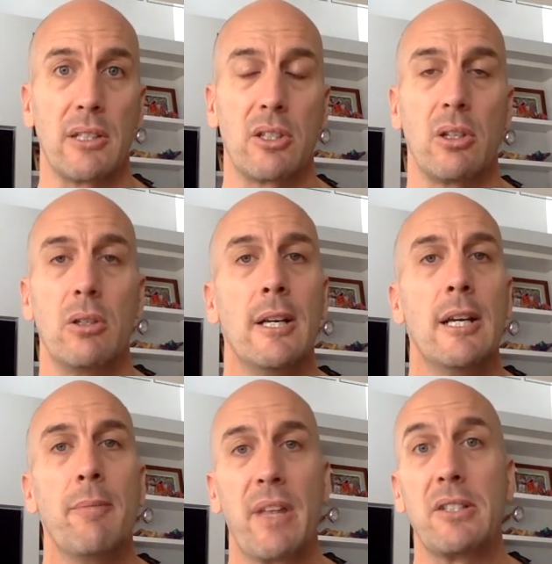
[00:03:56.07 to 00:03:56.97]
So
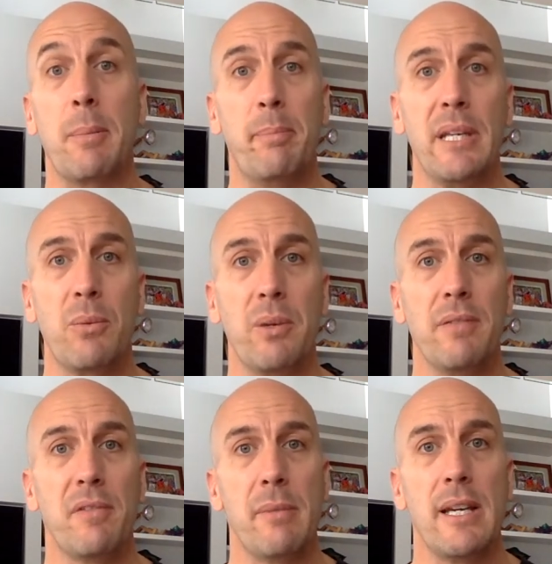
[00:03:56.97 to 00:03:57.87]
that's a big win
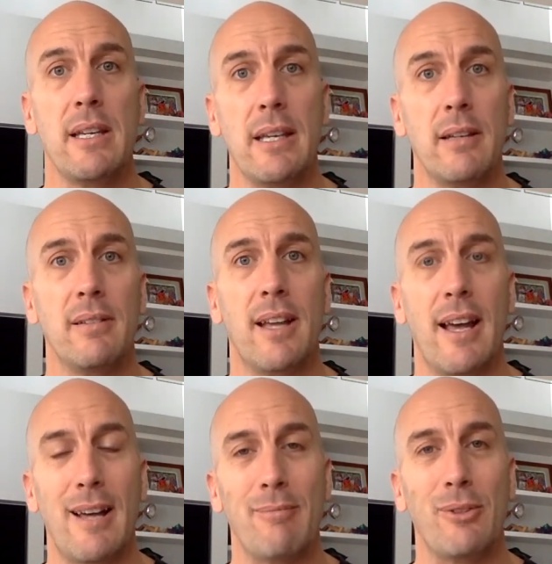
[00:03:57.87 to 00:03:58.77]
for me, and
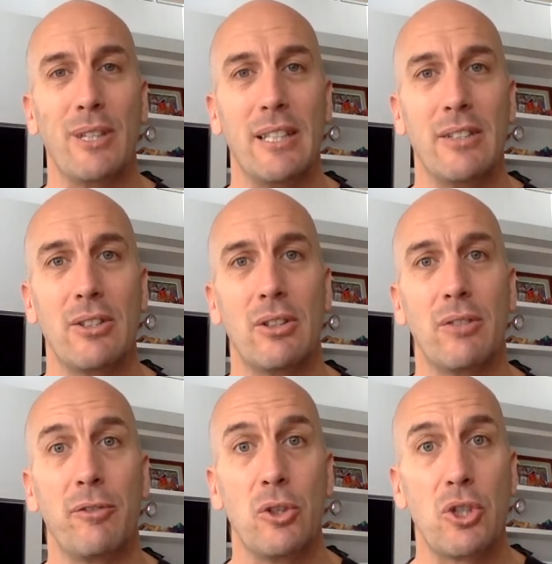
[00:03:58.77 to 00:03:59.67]
looking into the
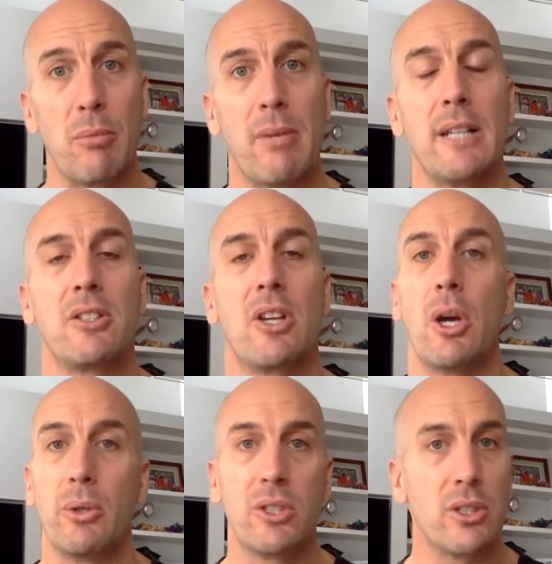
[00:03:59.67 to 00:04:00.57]
future months, I
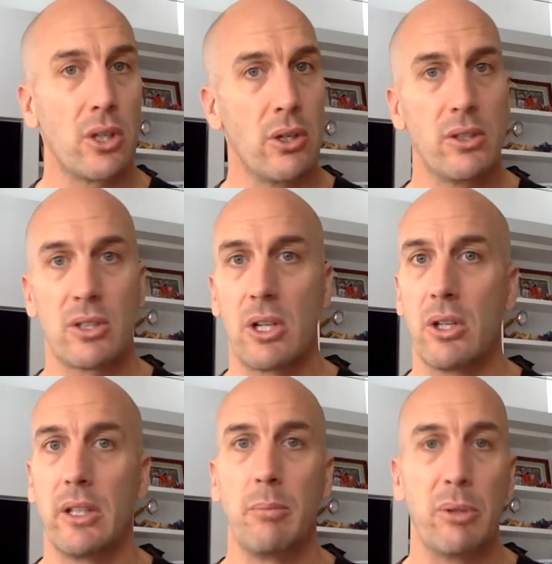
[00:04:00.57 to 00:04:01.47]
it's just going to
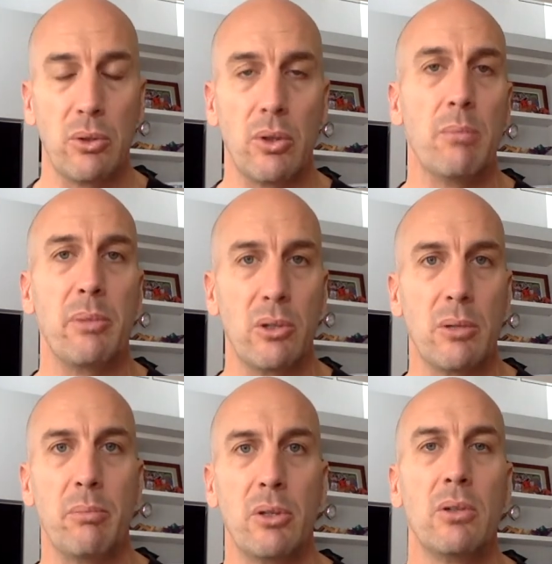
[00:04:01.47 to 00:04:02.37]
slowly build and build and
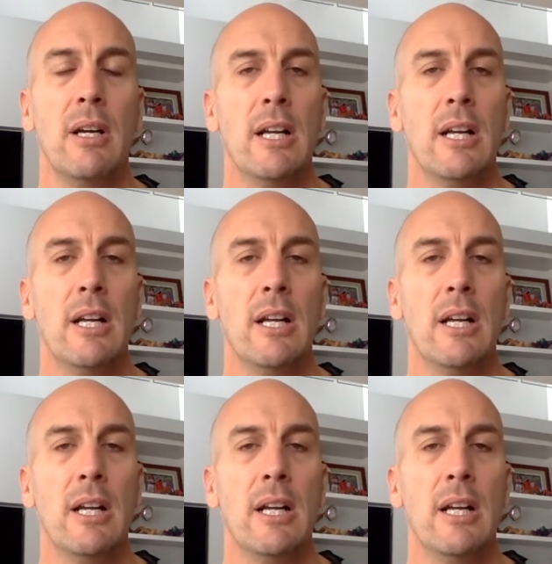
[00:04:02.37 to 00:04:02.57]
build.